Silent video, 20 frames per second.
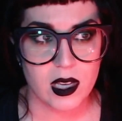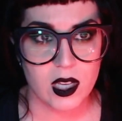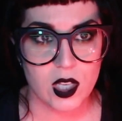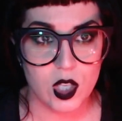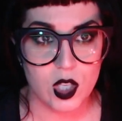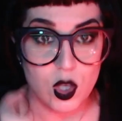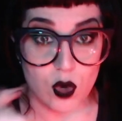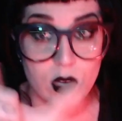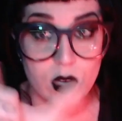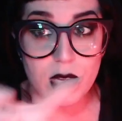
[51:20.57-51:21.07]

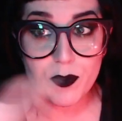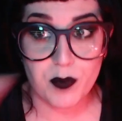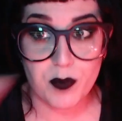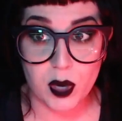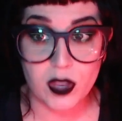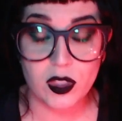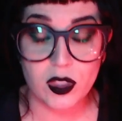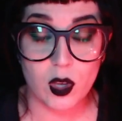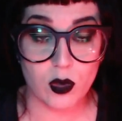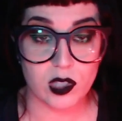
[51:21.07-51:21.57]
you can
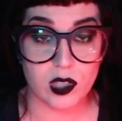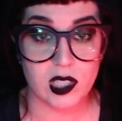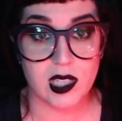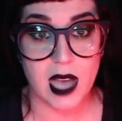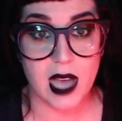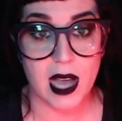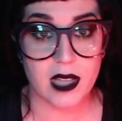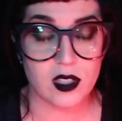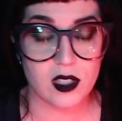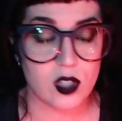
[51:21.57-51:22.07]
put those
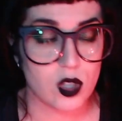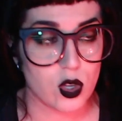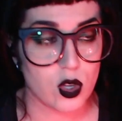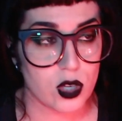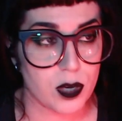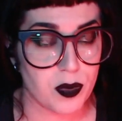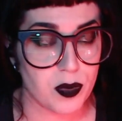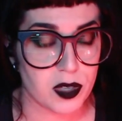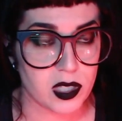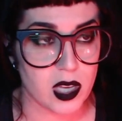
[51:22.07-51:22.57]
stats
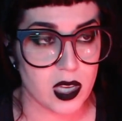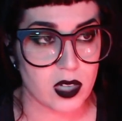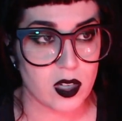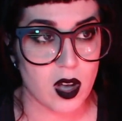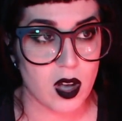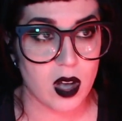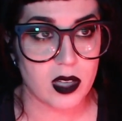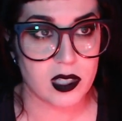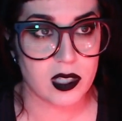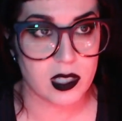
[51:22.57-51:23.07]
30%
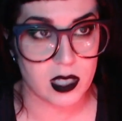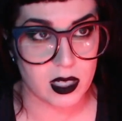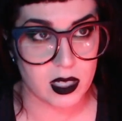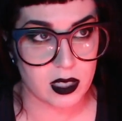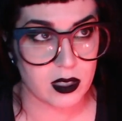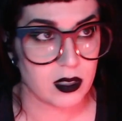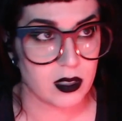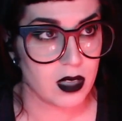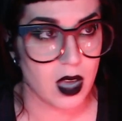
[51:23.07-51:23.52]
caustic,